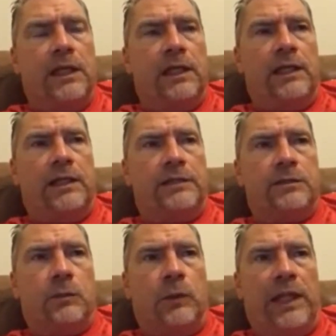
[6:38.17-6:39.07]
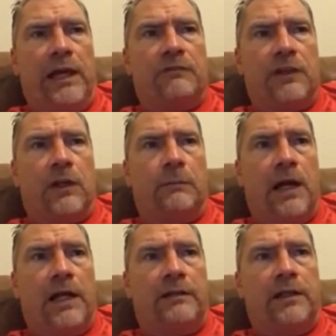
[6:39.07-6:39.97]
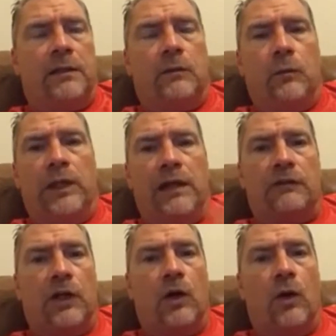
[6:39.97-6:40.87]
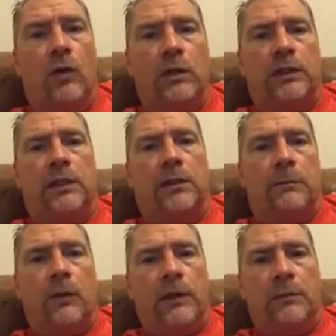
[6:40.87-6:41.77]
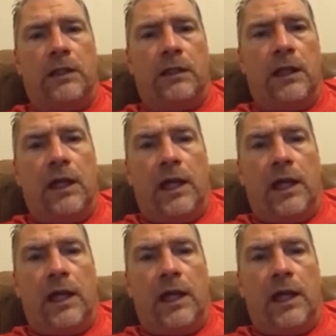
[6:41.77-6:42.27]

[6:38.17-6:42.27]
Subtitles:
is we have in our mind that we have a goal in an appointment,